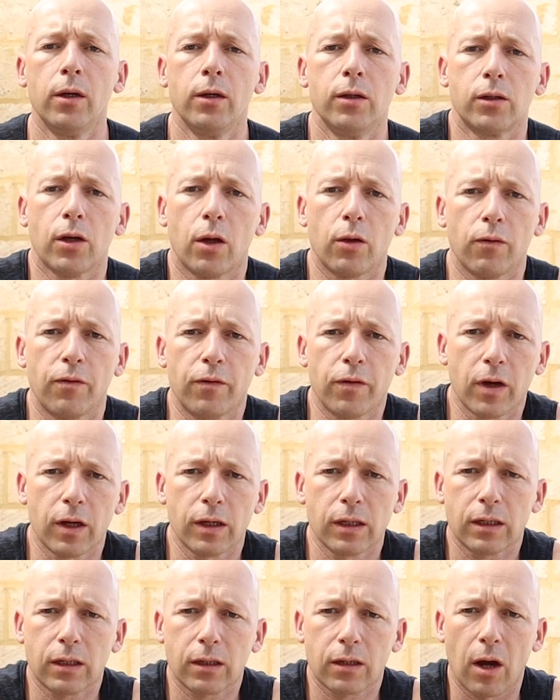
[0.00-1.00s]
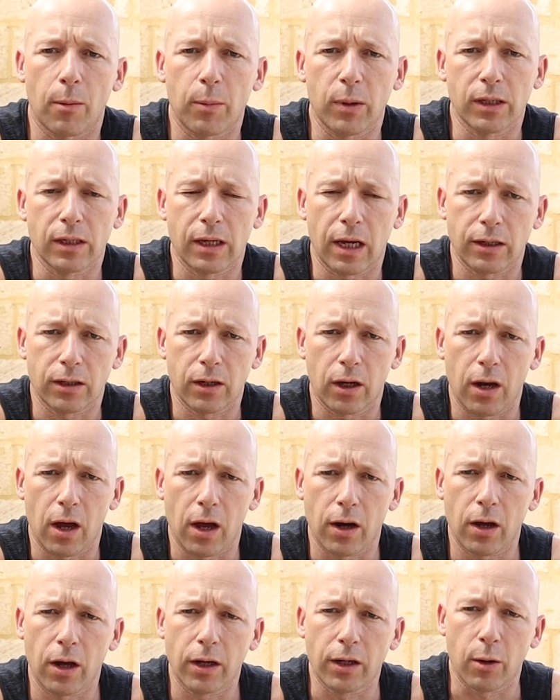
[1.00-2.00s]
So the first couple of sets I
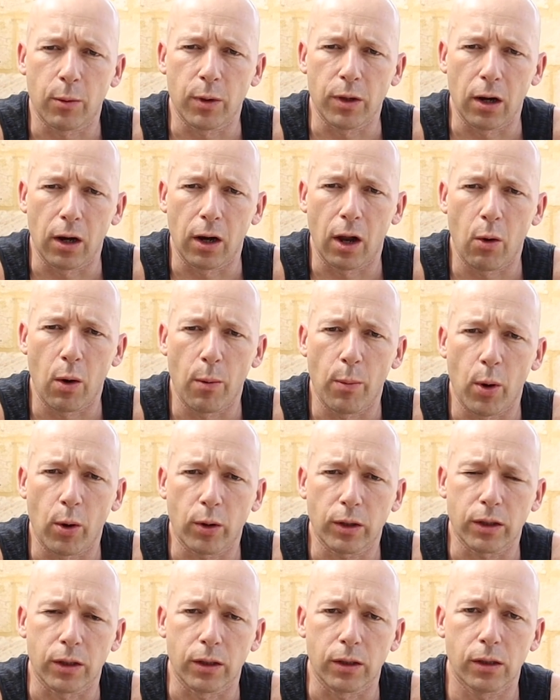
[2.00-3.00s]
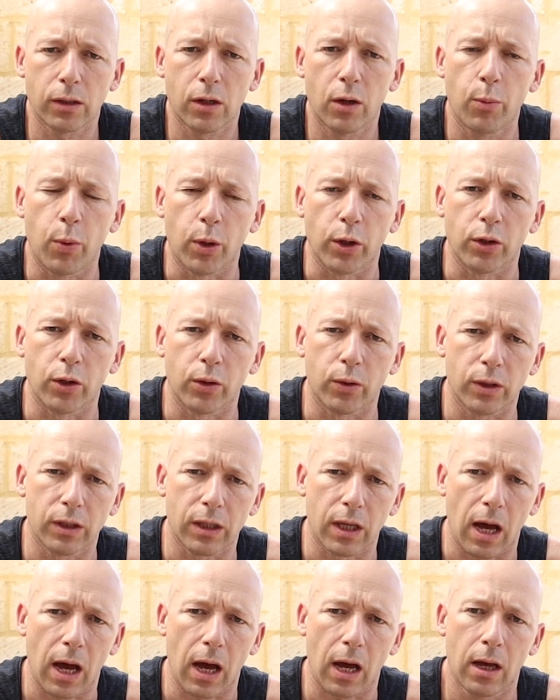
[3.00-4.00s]
done, I done with the lower boxes, but use
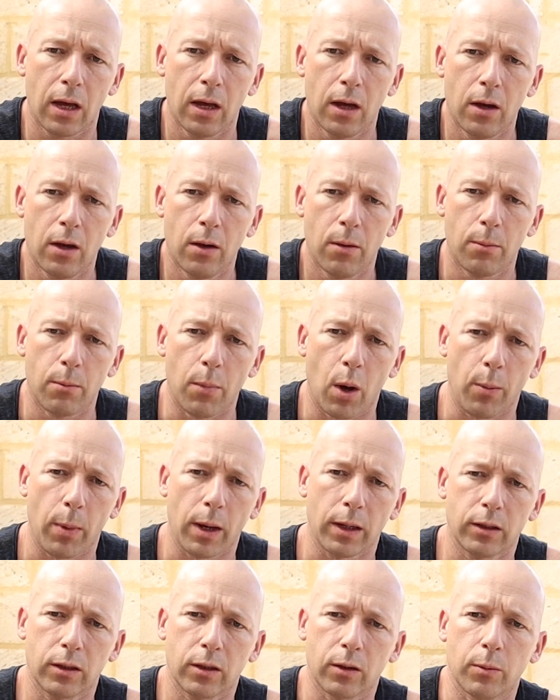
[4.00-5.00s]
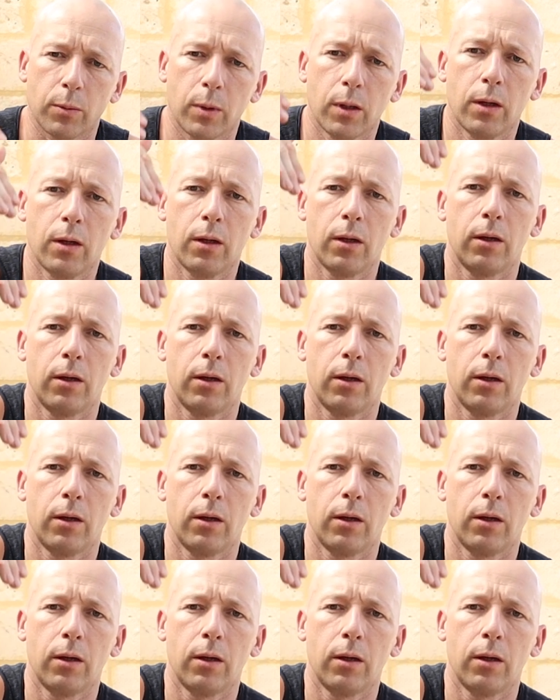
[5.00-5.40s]
that momentum